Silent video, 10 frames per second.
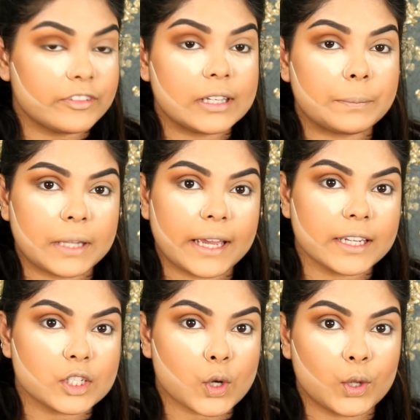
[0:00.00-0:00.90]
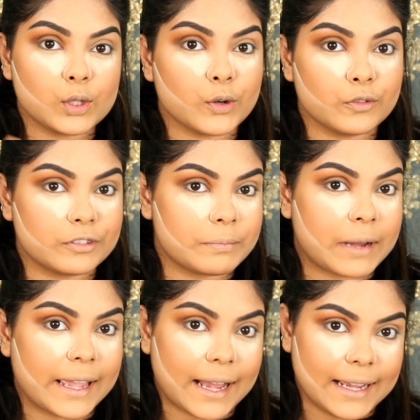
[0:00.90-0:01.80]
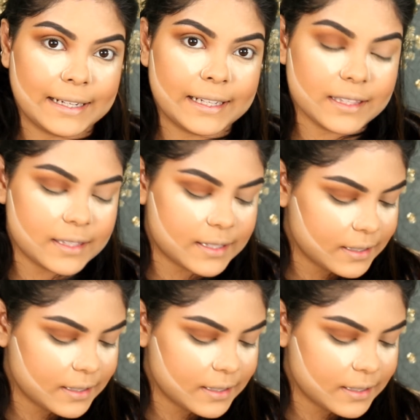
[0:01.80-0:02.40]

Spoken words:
will apply it all over my eyelids.